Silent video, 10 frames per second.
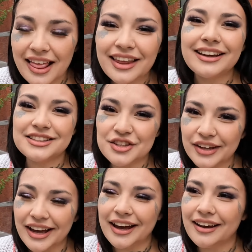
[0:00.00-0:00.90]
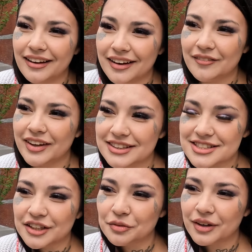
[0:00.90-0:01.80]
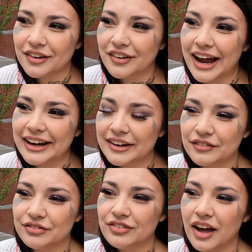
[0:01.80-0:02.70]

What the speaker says: Yeah, like so yeah. Oh, I'm like a sex worker kind of.